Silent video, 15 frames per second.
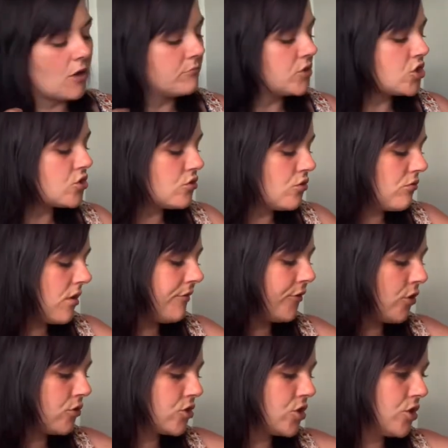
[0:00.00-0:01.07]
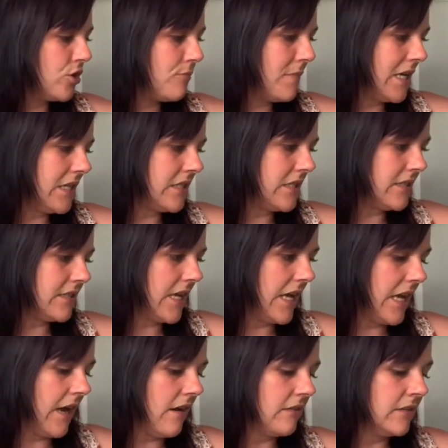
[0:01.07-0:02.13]
I'm sure I've got 2 meters
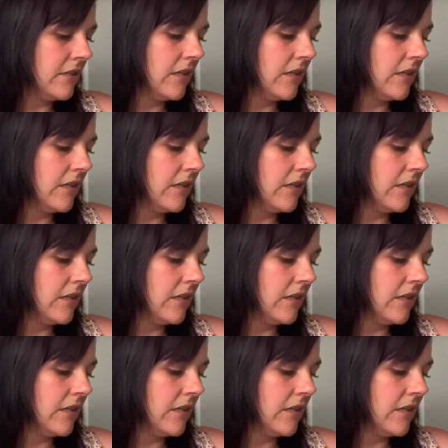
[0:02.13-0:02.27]
here